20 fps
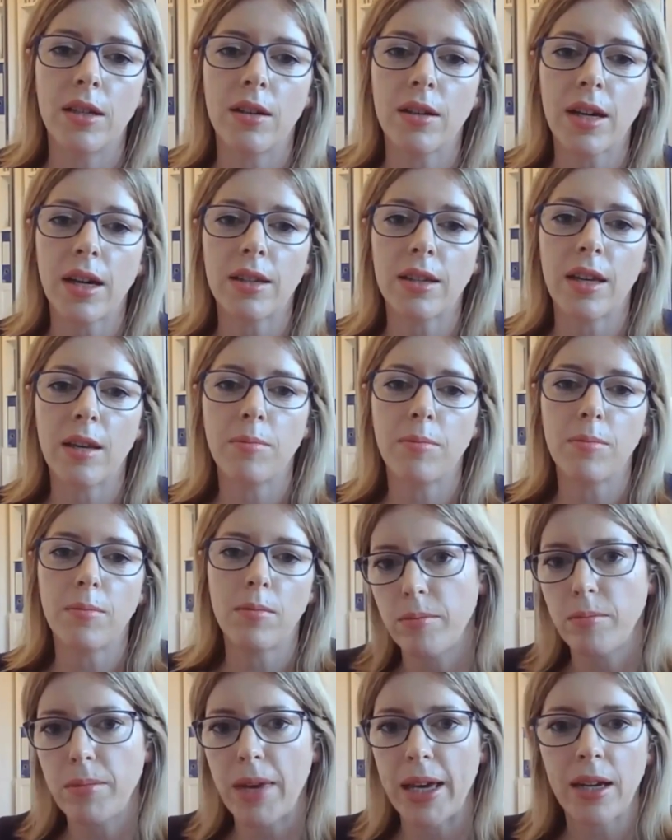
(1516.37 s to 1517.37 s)
can they
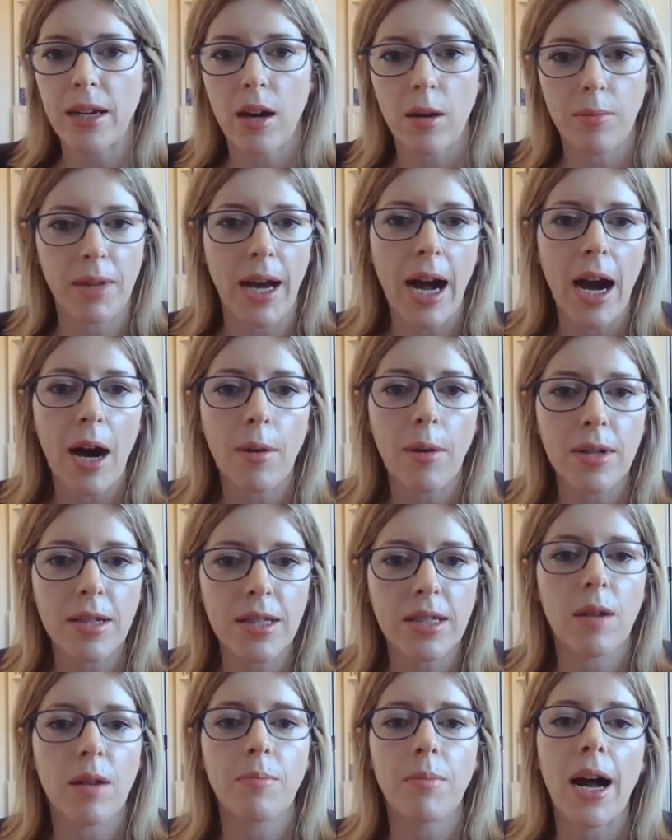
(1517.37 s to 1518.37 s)
make up the hours
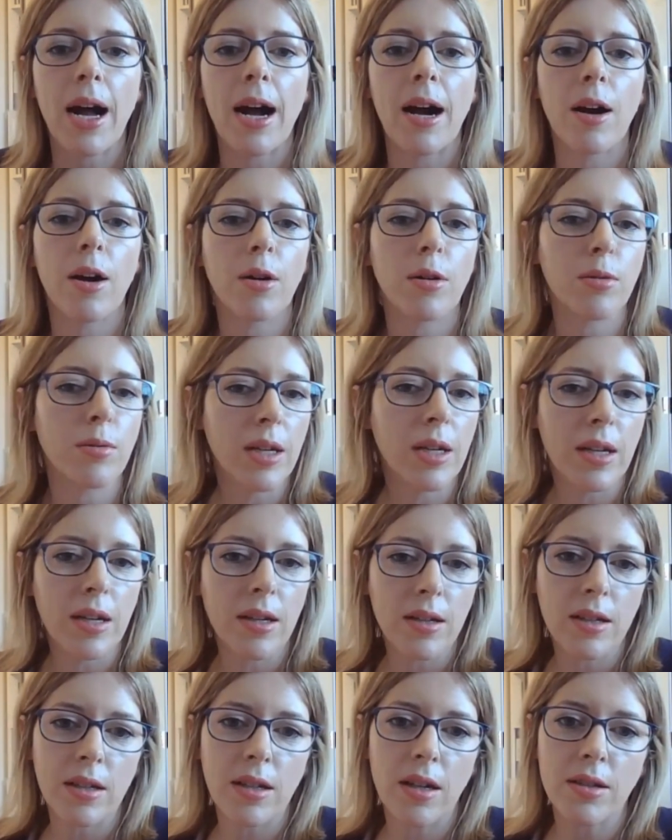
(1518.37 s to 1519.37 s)
somehow,
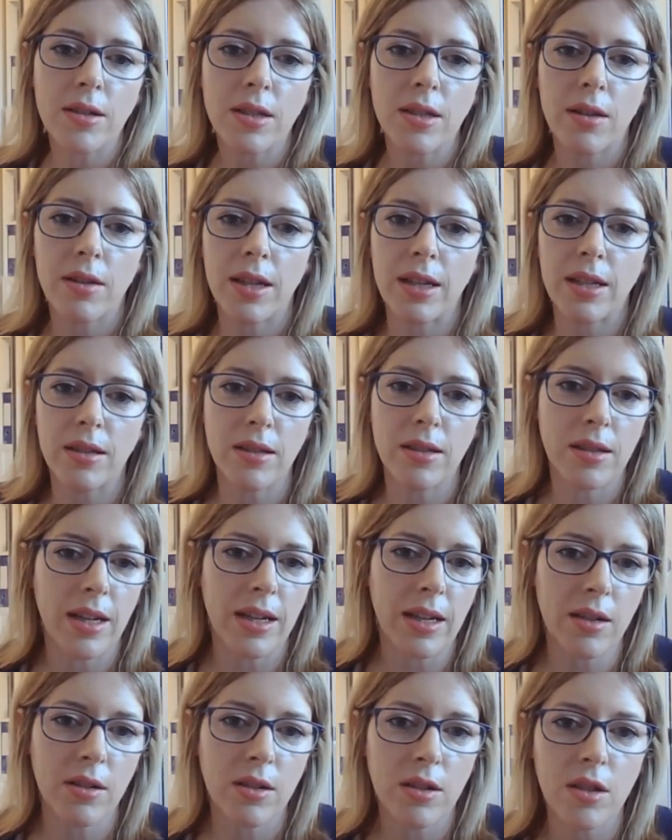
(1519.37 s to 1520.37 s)
so they
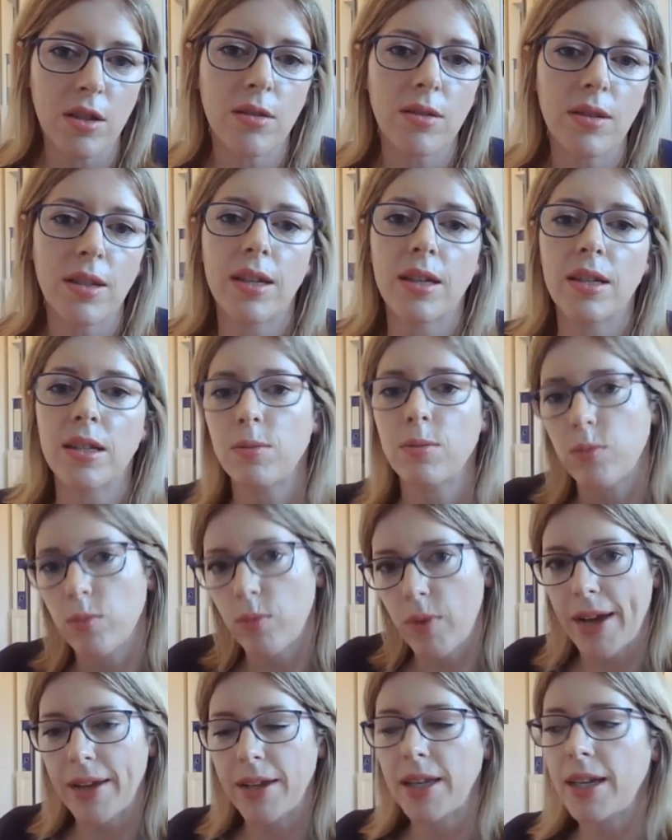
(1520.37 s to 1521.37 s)
can do things
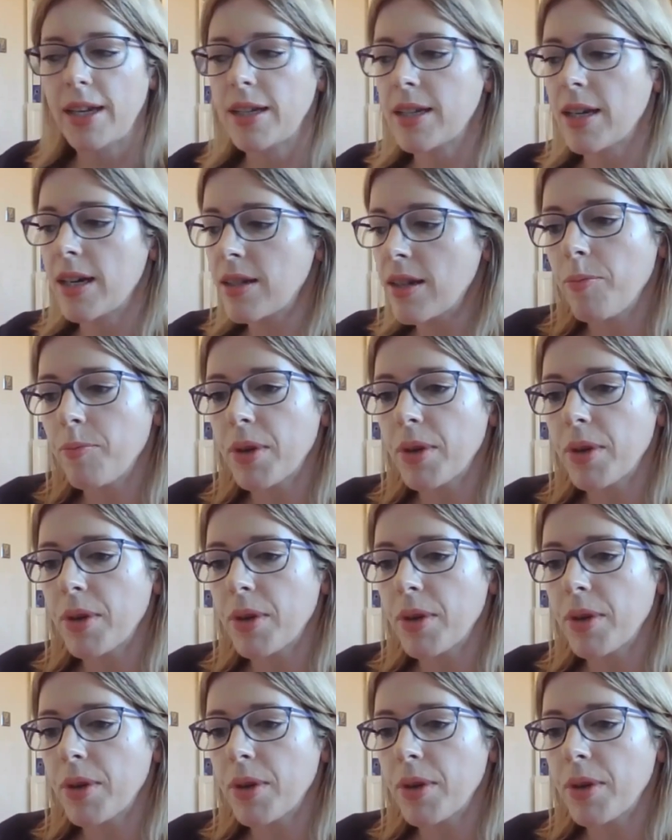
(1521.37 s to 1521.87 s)
where needed.